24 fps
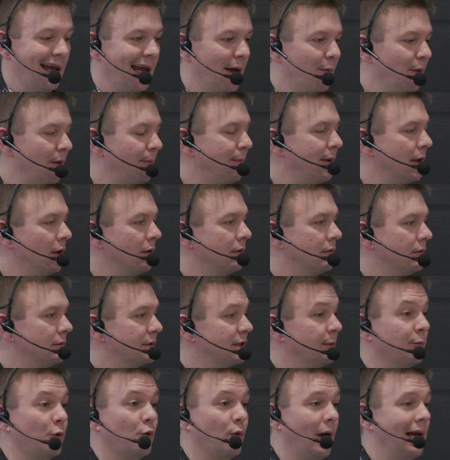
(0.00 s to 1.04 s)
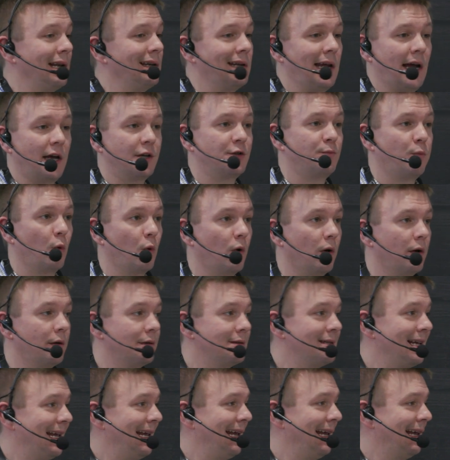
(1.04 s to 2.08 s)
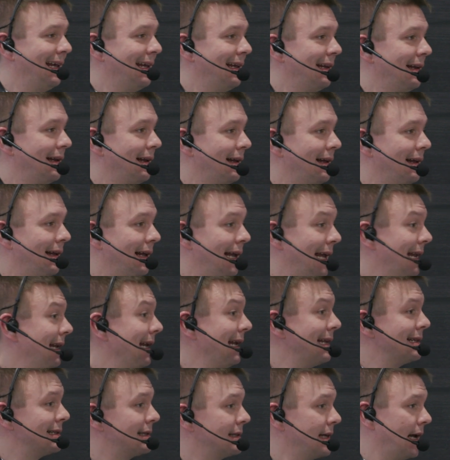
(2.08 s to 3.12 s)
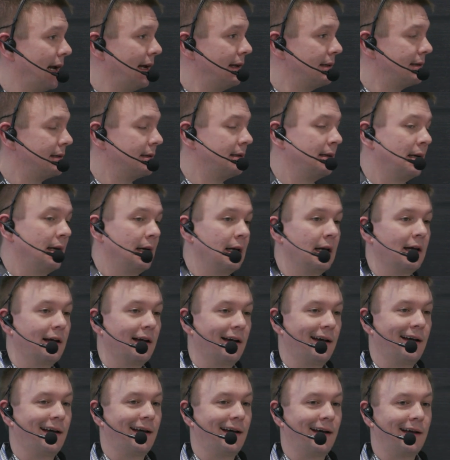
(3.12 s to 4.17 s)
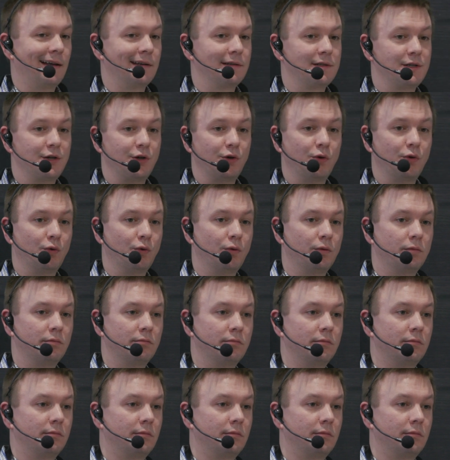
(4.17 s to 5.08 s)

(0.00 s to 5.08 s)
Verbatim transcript: And we built some great dashboards in, in Insights uh, to,